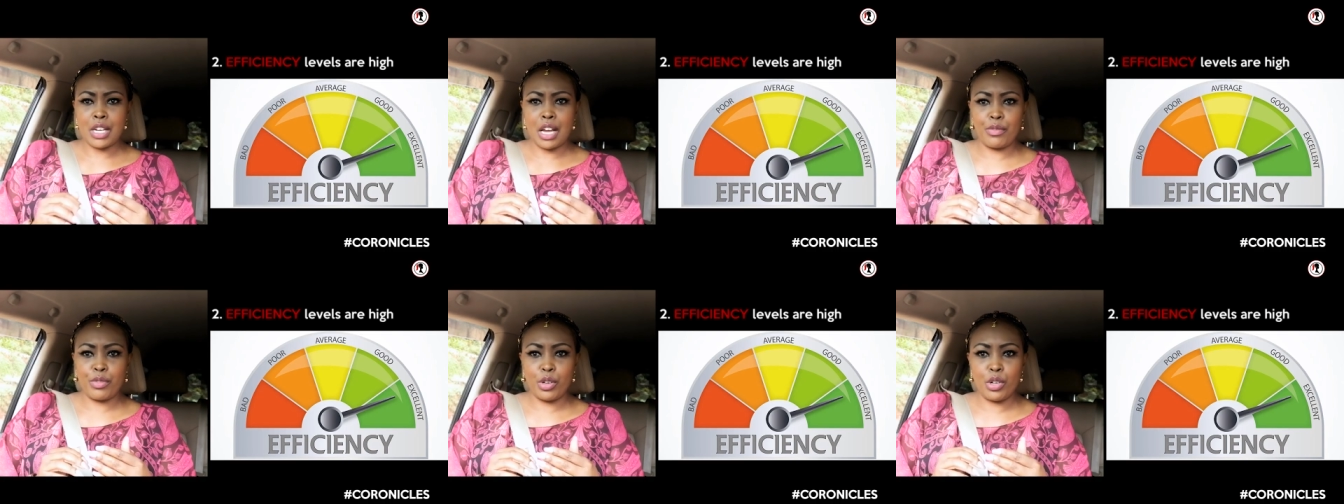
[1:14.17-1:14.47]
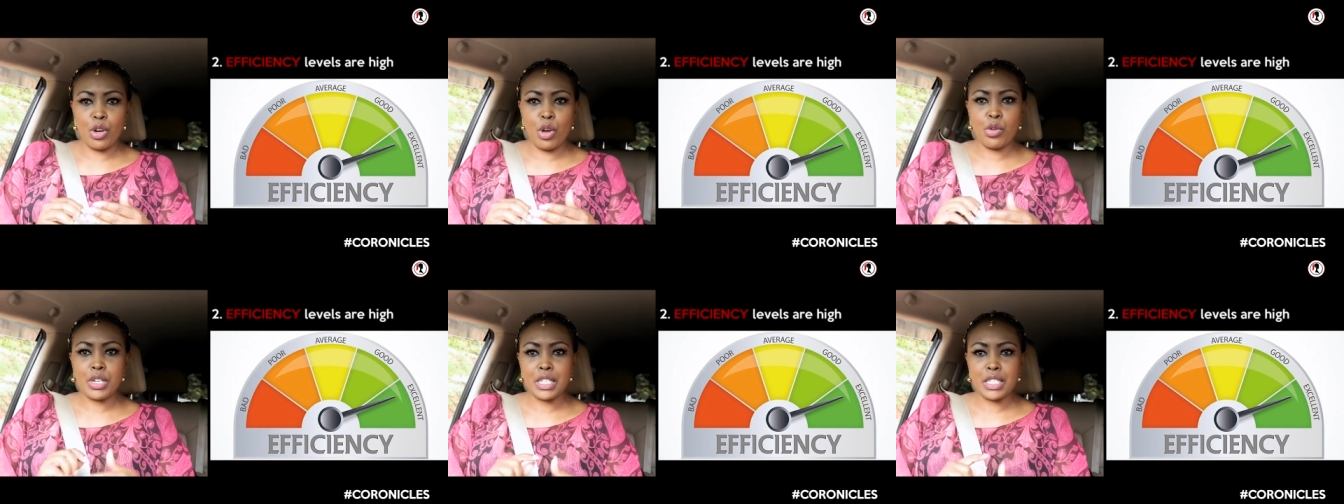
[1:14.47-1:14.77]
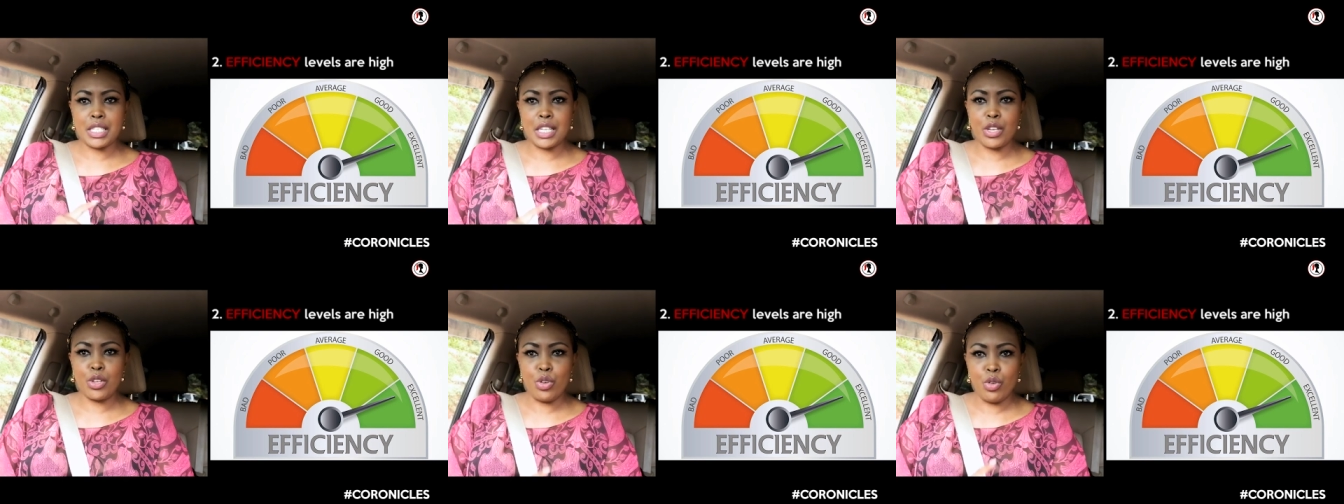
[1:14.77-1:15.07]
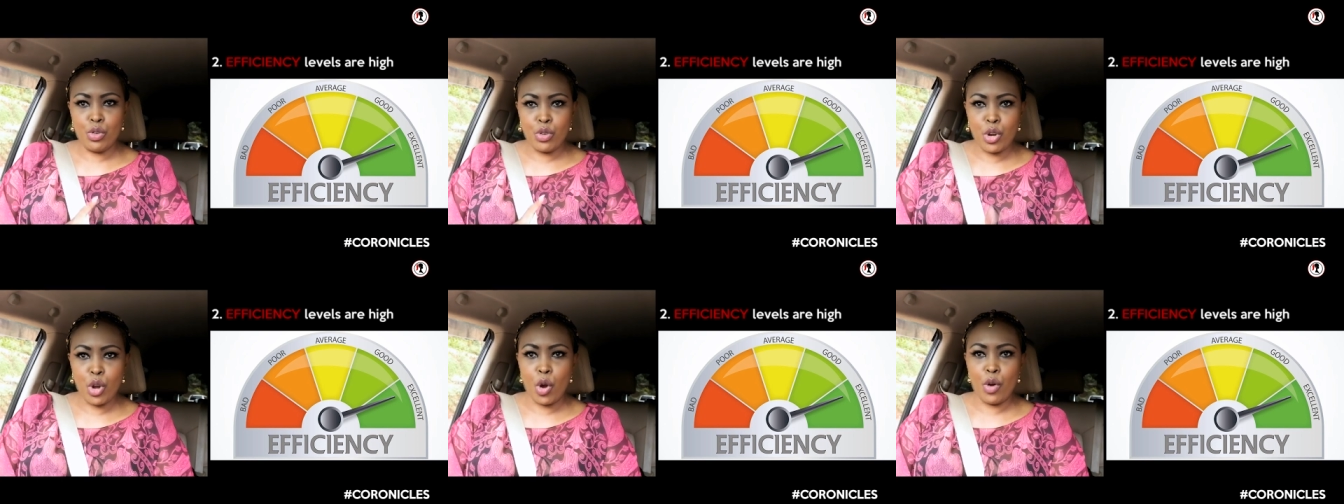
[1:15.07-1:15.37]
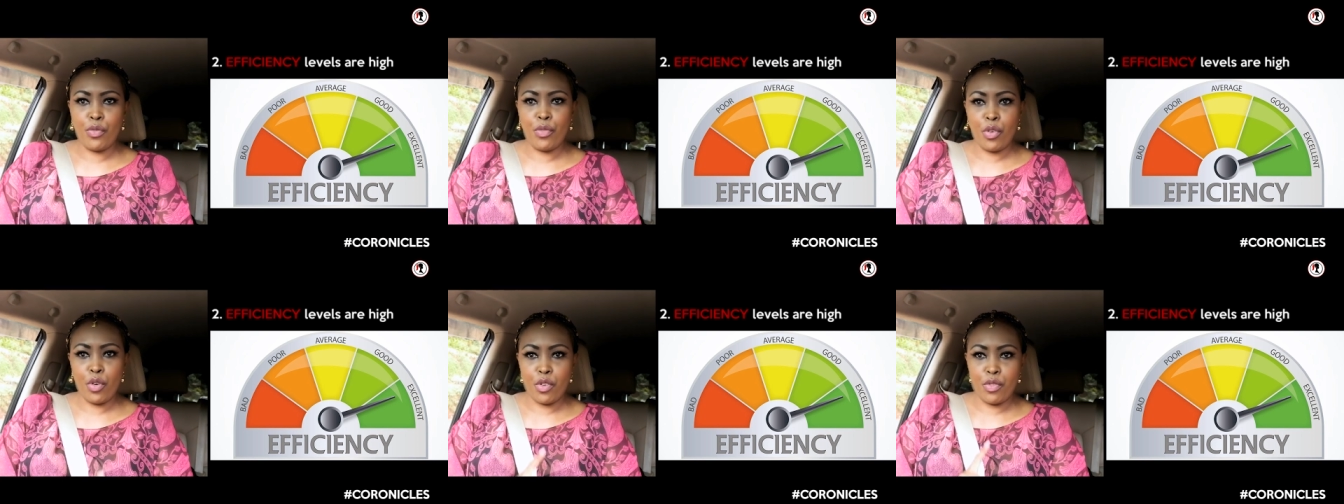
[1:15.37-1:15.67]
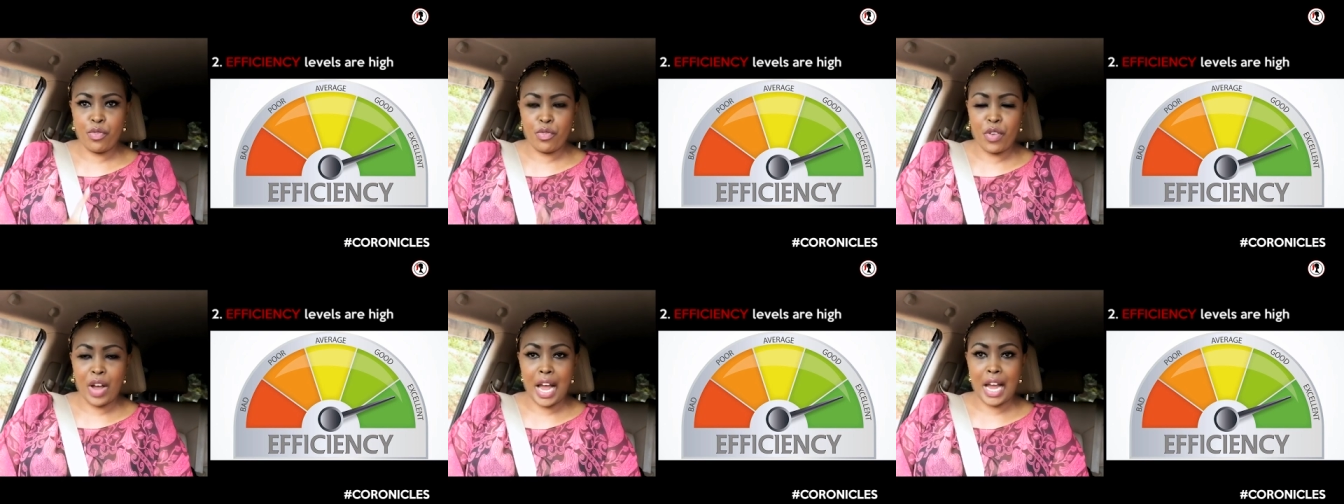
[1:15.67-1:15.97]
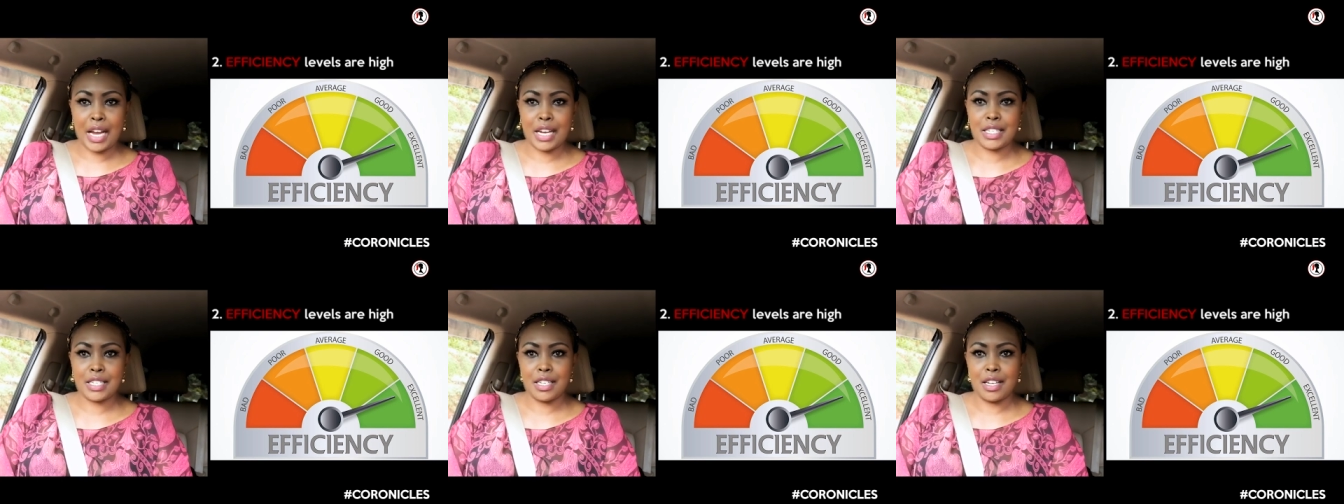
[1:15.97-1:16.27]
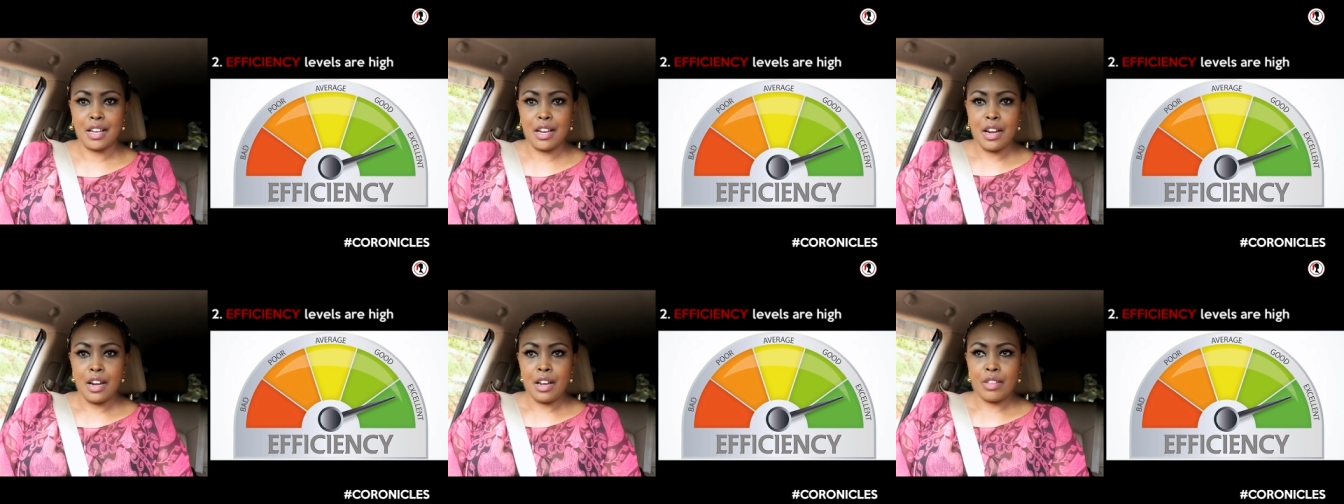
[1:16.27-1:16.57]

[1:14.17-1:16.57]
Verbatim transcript: Have you noticed that you know for a fact